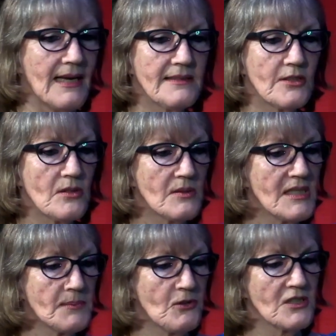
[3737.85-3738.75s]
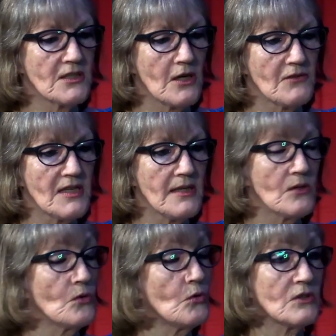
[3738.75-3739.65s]
And so this person over
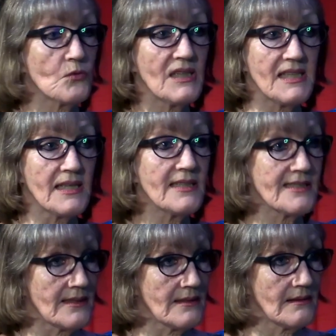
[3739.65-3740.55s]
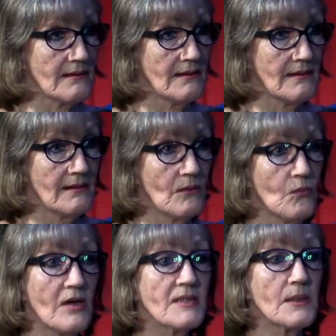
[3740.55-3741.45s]
here who looks really innocent
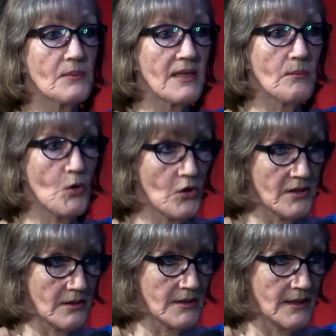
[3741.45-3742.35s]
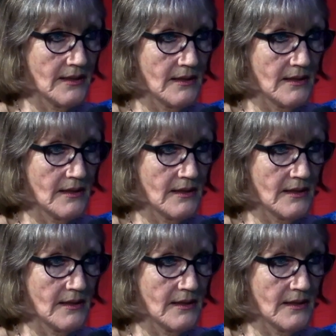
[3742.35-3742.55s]
winds up being murdered.